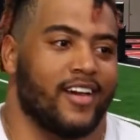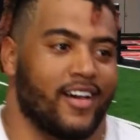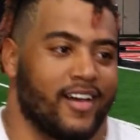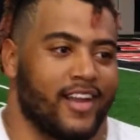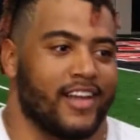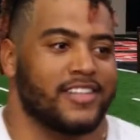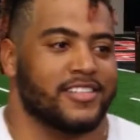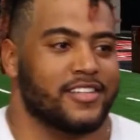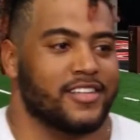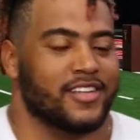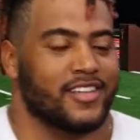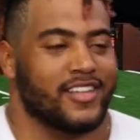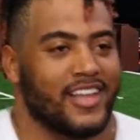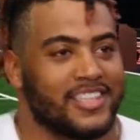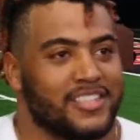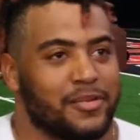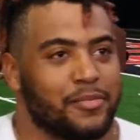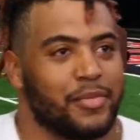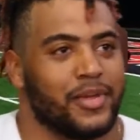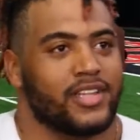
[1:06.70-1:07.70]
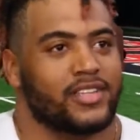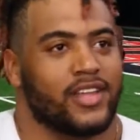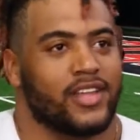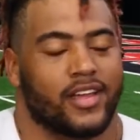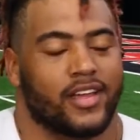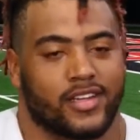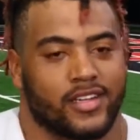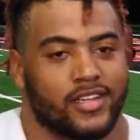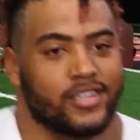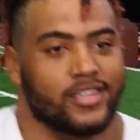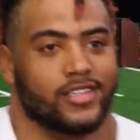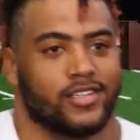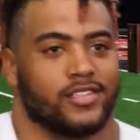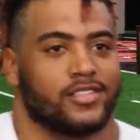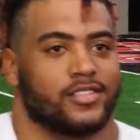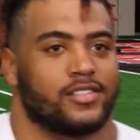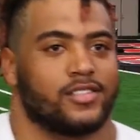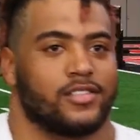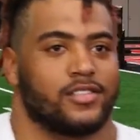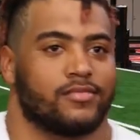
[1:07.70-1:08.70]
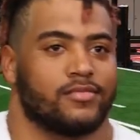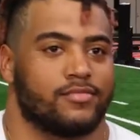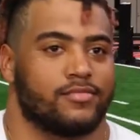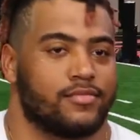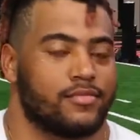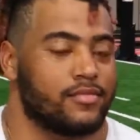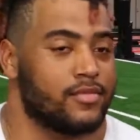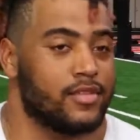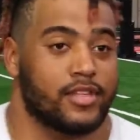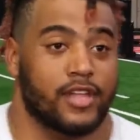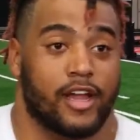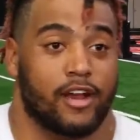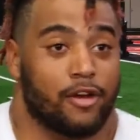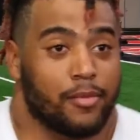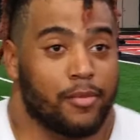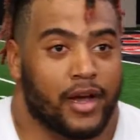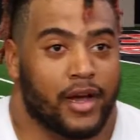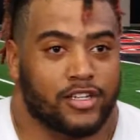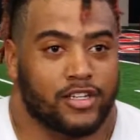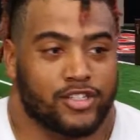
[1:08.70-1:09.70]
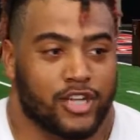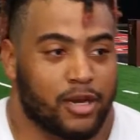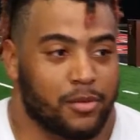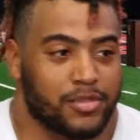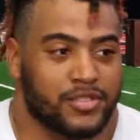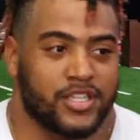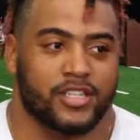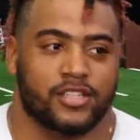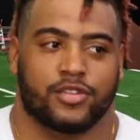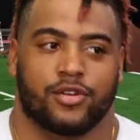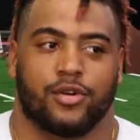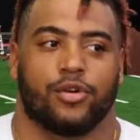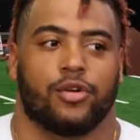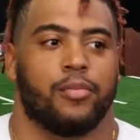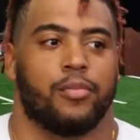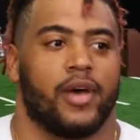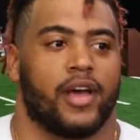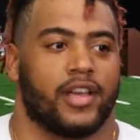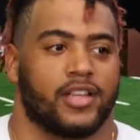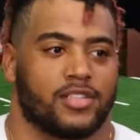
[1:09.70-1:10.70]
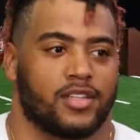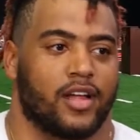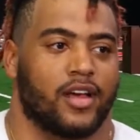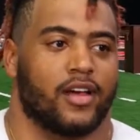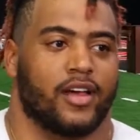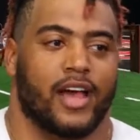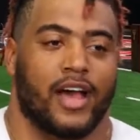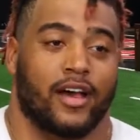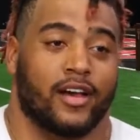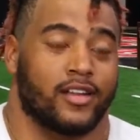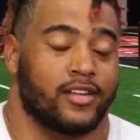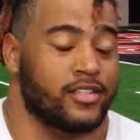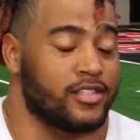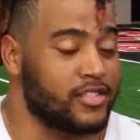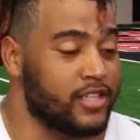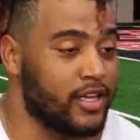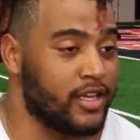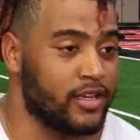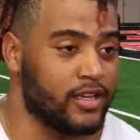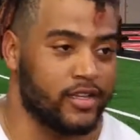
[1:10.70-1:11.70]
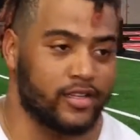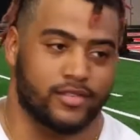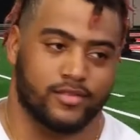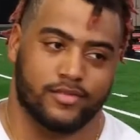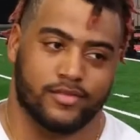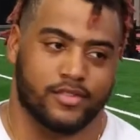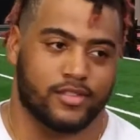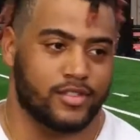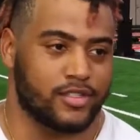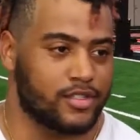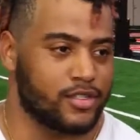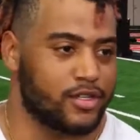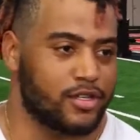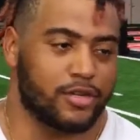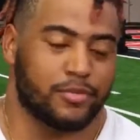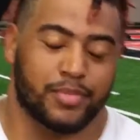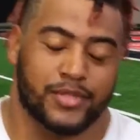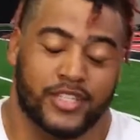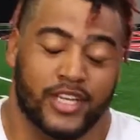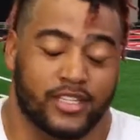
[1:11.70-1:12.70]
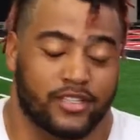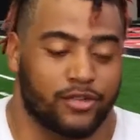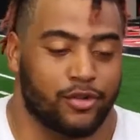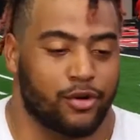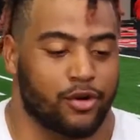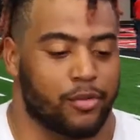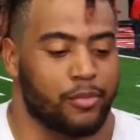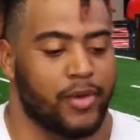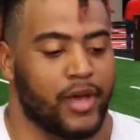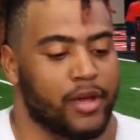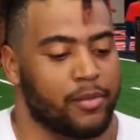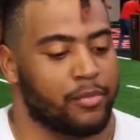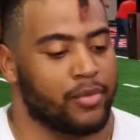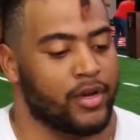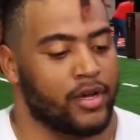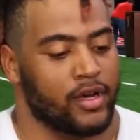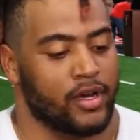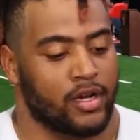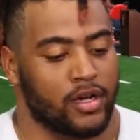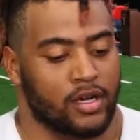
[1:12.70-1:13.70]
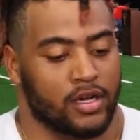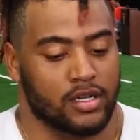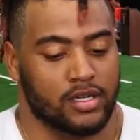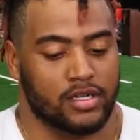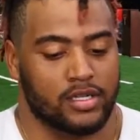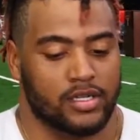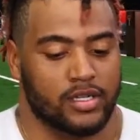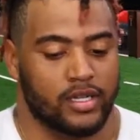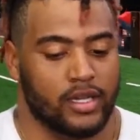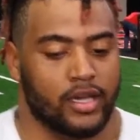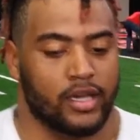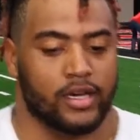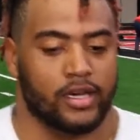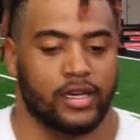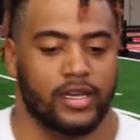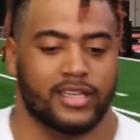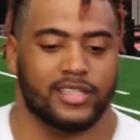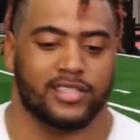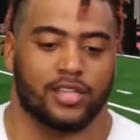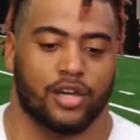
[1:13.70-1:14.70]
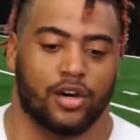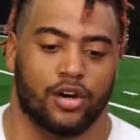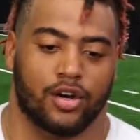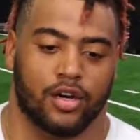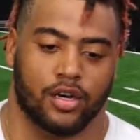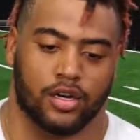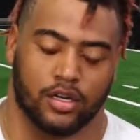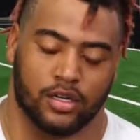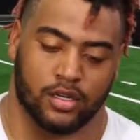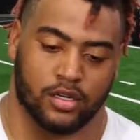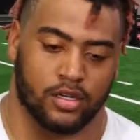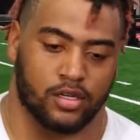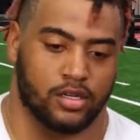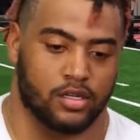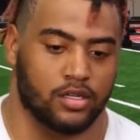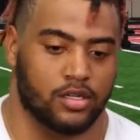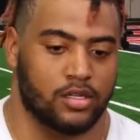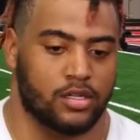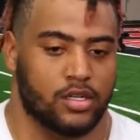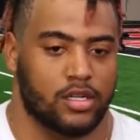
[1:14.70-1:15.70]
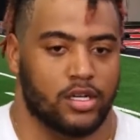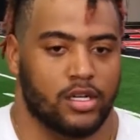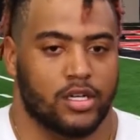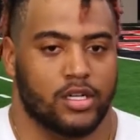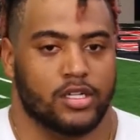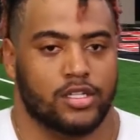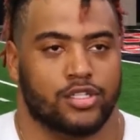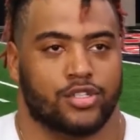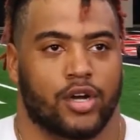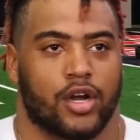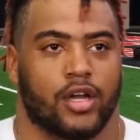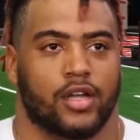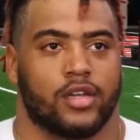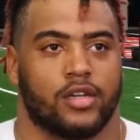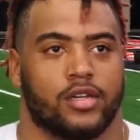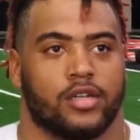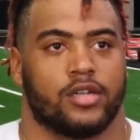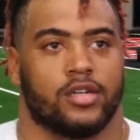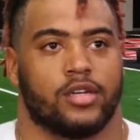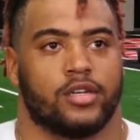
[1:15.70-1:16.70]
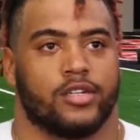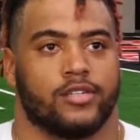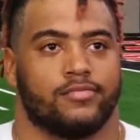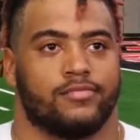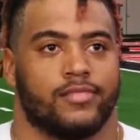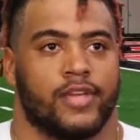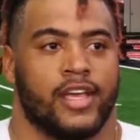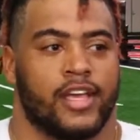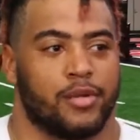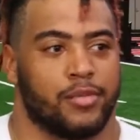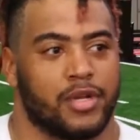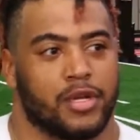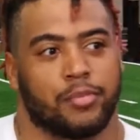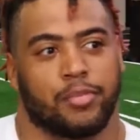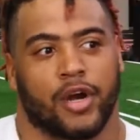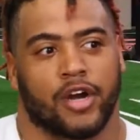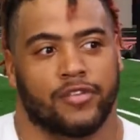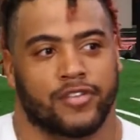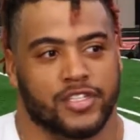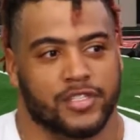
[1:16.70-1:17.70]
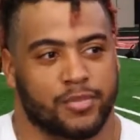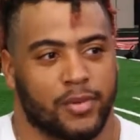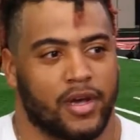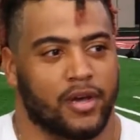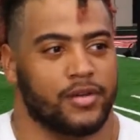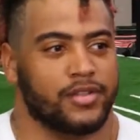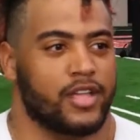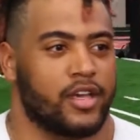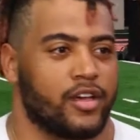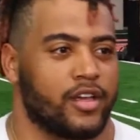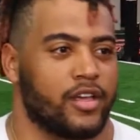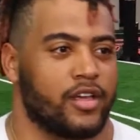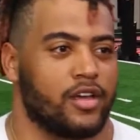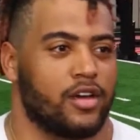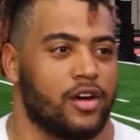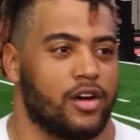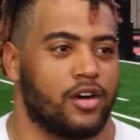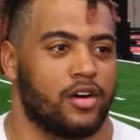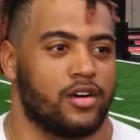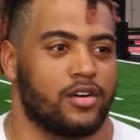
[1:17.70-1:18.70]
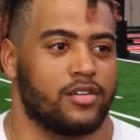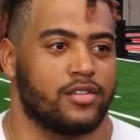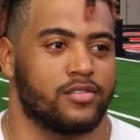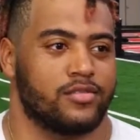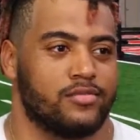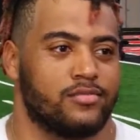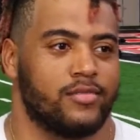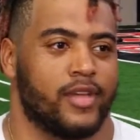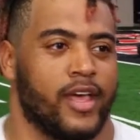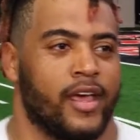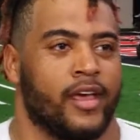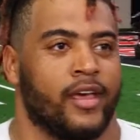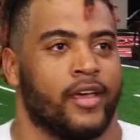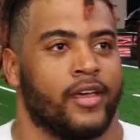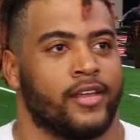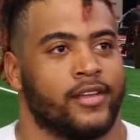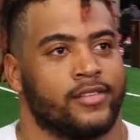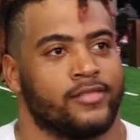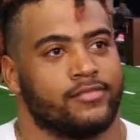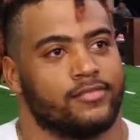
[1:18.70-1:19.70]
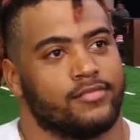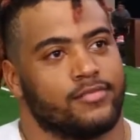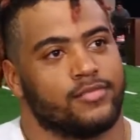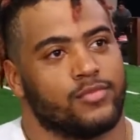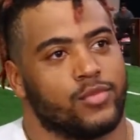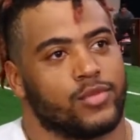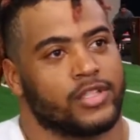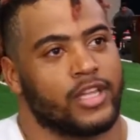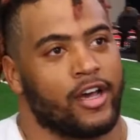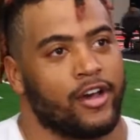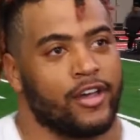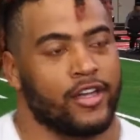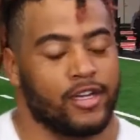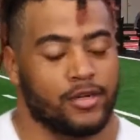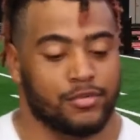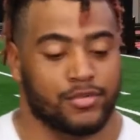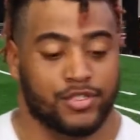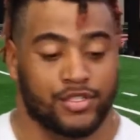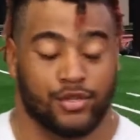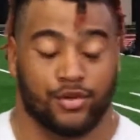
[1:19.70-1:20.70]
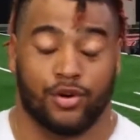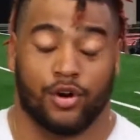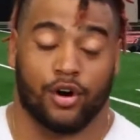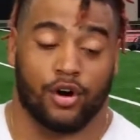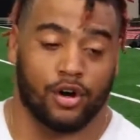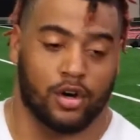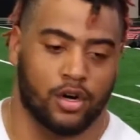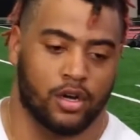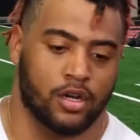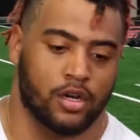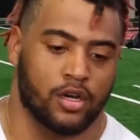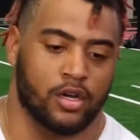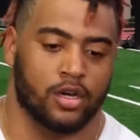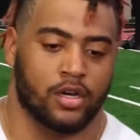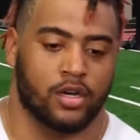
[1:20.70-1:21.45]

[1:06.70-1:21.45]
Yeah, that's a big thing, because everybody's trying to protect the quarterbacks. Like, I understand it, protect the quarterback, but it's hard trying to hit him in the perfect spot without getting called and without hitting him too hard.